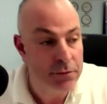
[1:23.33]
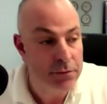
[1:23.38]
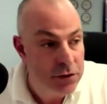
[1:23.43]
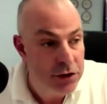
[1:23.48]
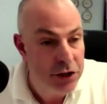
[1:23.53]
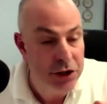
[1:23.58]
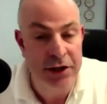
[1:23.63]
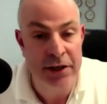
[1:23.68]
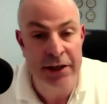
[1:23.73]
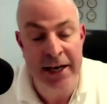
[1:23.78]

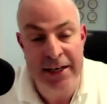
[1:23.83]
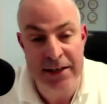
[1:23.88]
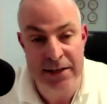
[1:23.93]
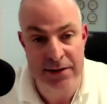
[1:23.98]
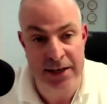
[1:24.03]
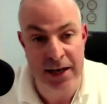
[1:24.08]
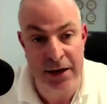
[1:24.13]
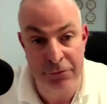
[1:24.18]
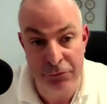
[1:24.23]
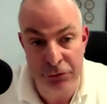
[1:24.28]
you can get
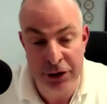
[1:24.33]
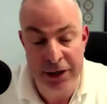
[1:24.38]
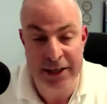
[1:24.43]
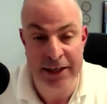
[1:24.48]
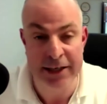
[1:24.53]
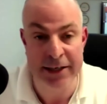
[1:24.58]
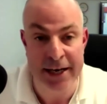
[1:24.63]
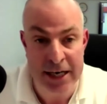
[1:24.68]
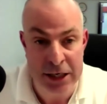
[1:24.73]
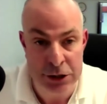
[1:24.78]
staff really
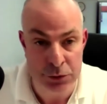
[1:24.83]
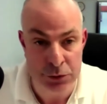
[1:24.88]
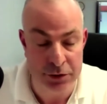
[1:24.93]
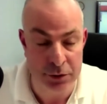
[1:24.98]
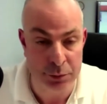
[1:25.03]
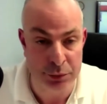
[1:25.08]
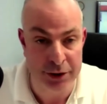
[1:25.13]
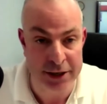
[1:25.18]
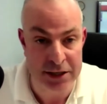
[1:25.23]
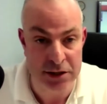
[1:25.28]
engaged with
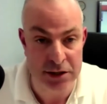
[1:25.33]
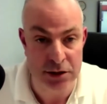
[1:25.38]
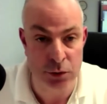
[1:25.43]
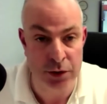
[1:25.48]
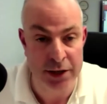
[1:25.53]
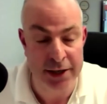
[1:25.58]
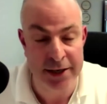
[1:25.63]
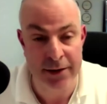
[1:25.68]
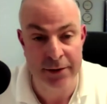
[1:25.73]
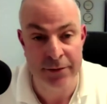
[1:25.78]
appraisal
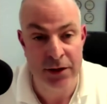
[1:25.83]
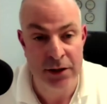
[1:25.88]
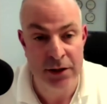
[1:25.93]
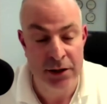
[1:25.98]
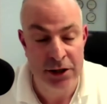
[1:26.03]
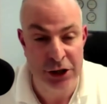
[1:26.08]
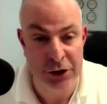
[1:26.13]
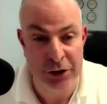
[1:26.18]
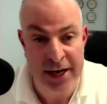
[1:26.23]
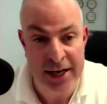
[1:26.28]
where,
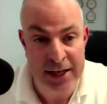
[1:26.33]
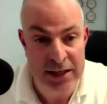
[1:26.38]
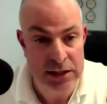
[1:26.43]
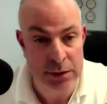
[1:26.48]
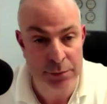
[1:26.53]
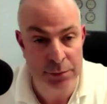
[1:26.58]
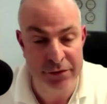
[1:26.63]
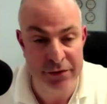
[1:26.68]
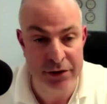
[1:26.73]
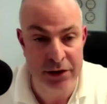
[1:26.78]
you know, hands
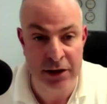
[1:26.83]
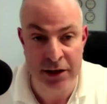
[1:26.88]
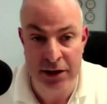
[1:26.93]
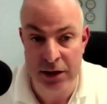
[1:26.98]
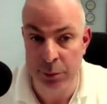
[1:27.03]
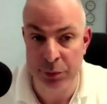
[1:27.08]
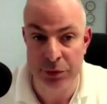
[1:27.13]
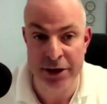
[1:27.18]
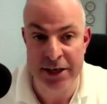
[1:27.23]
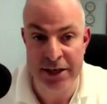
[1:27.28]
up if you like
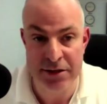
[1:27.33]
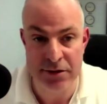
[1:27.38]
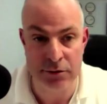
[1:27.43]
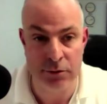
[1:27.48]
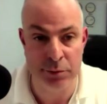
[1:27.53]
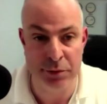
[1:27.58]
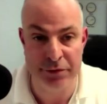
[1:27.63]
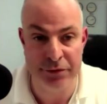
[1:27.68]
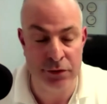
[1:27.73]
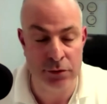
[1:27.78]
appraisal
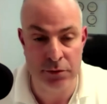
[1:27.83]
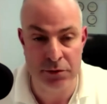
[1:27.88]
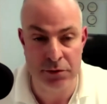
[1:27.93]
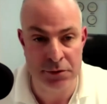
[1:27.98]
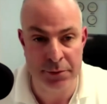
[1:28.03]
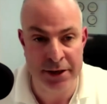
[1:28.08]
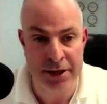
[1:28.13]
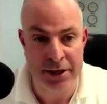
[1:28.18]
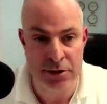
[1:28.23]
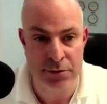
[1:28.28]
performance
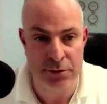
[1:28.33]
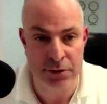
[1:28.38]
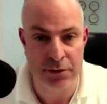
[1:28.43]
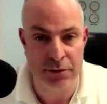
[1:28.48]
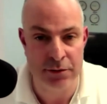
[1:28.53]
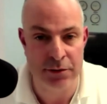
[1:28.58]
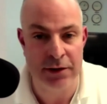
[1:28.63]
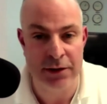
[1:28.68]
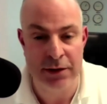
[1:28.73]
management,